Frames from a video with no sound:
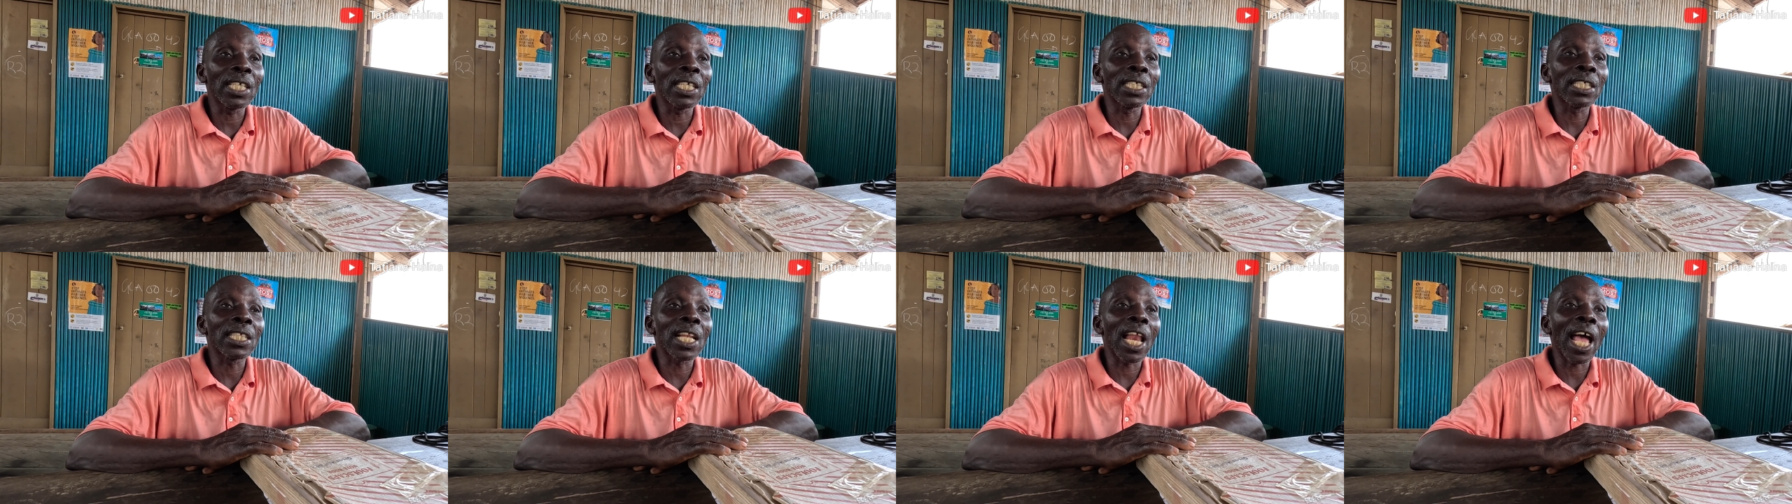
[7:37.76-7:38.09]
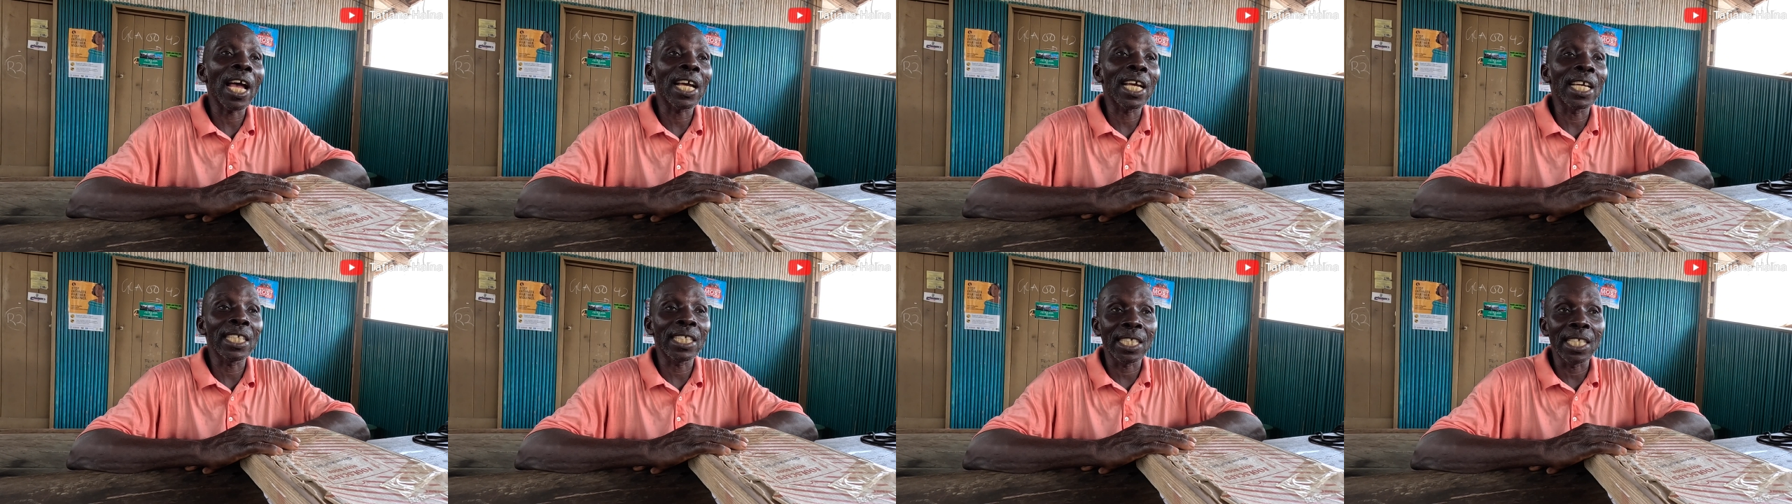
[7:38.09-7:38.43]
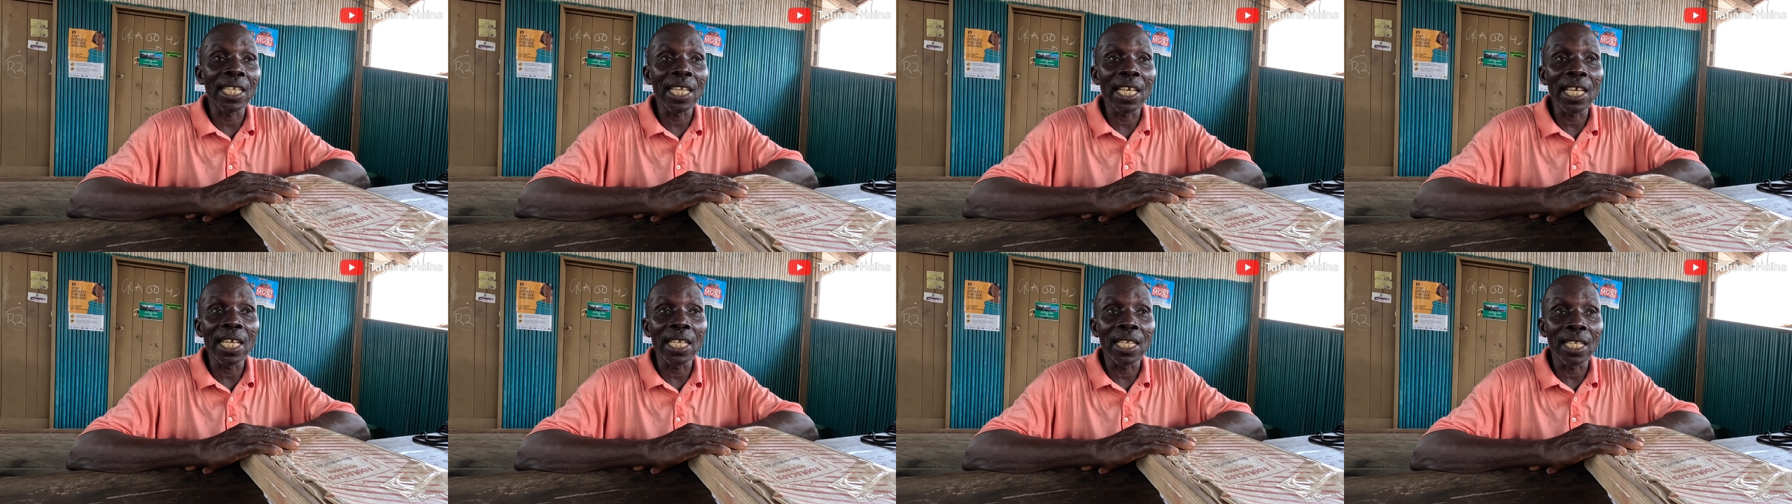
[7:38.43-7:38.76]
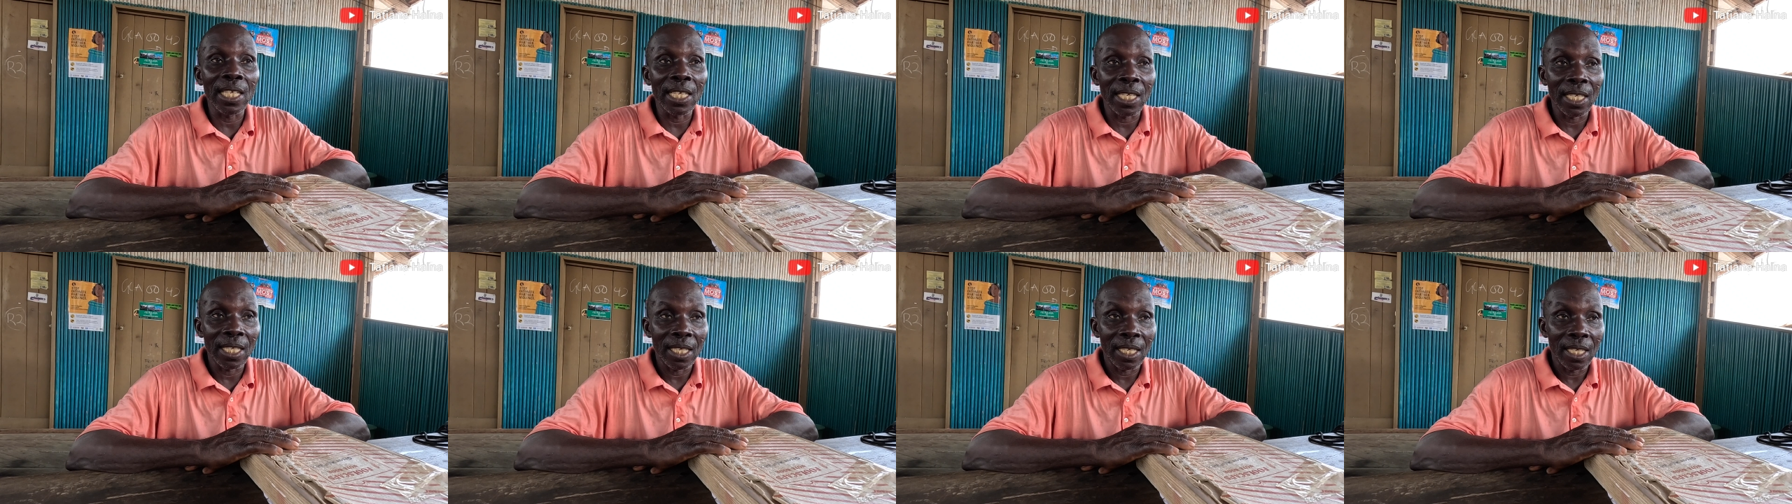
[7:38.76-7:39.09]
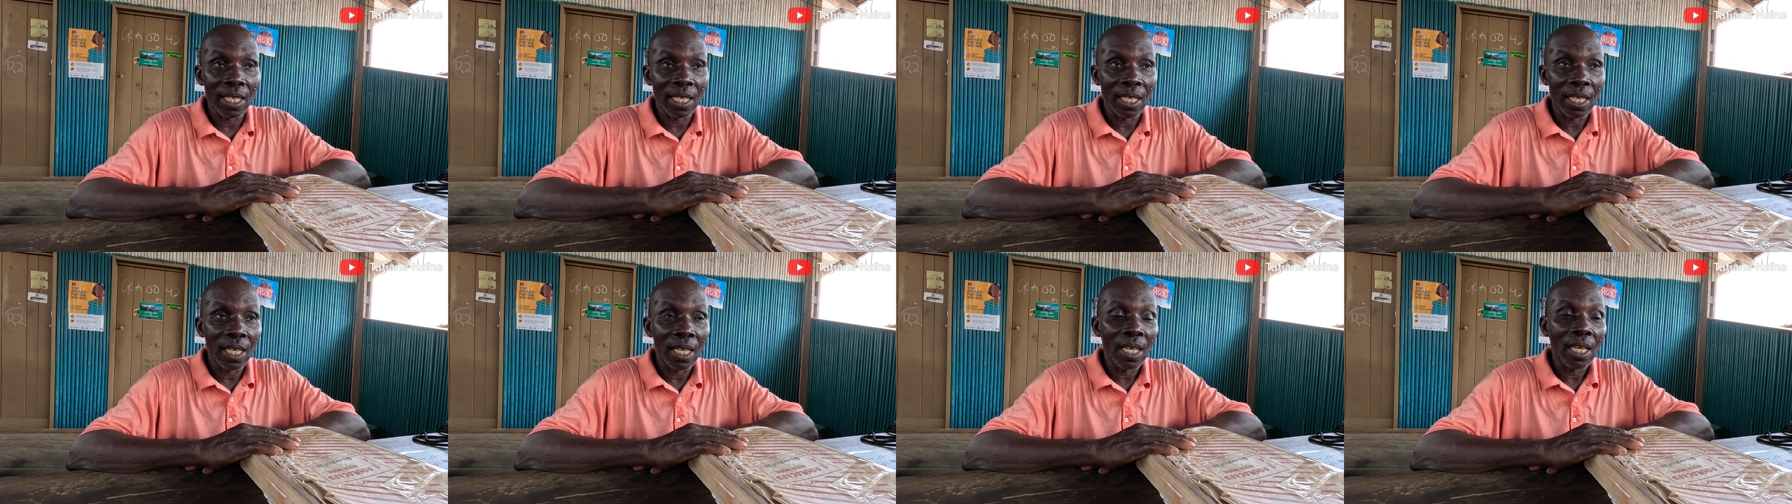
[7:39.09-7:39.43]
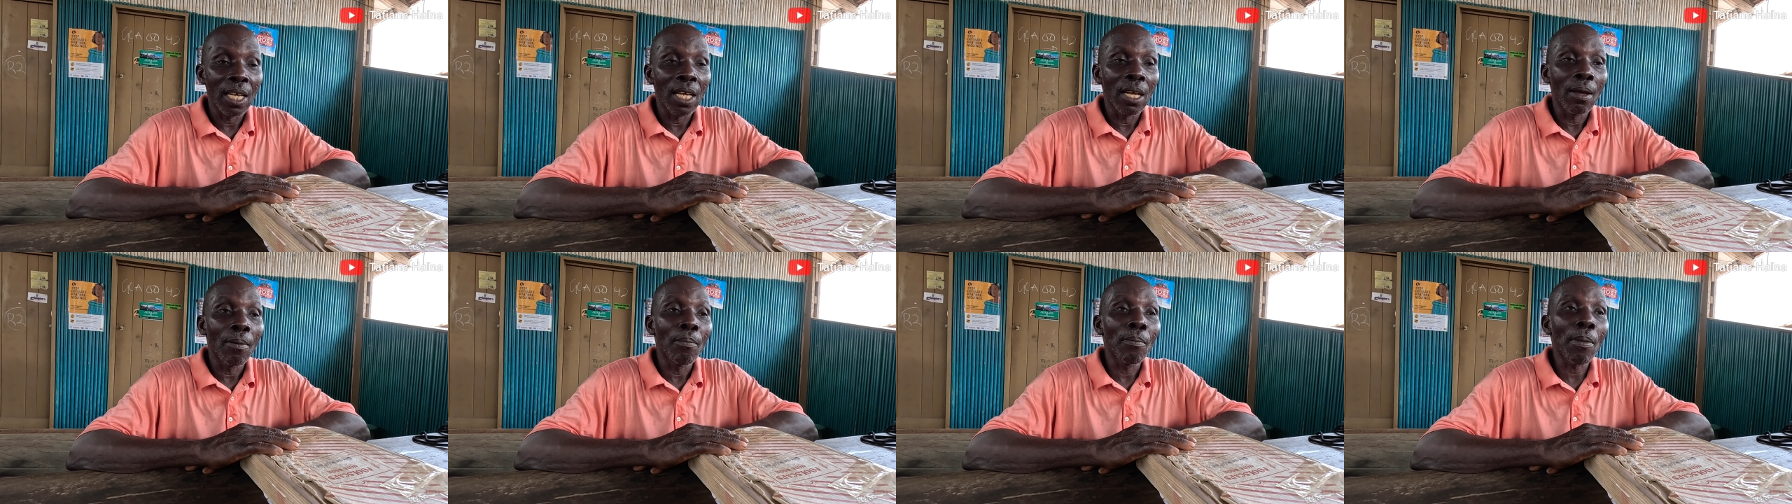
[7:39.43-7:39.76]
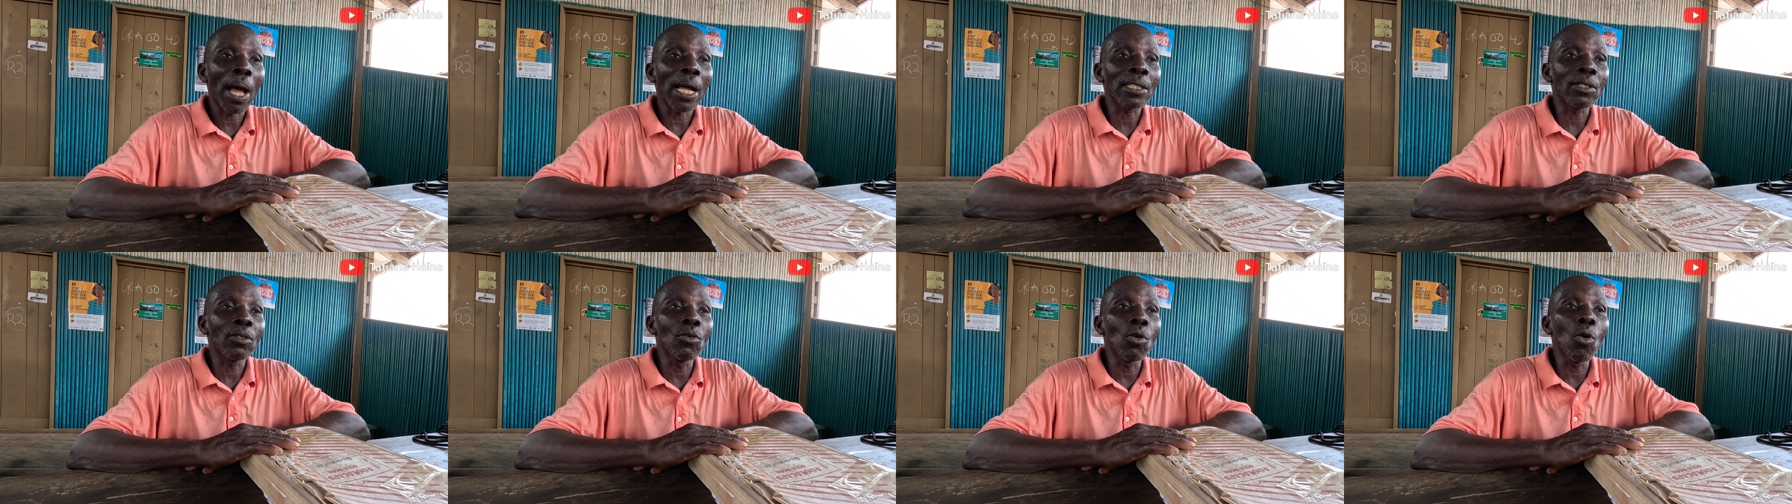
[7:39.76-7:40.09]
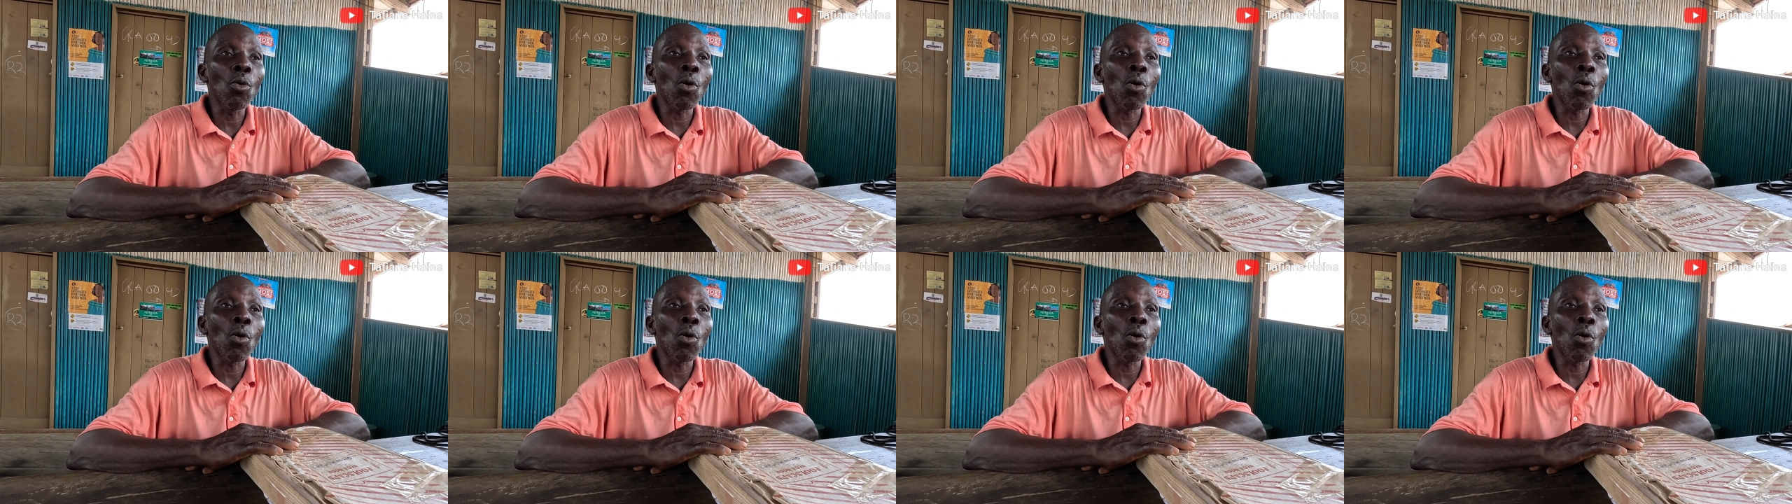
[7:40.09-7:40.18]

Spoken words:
is like a snail, but no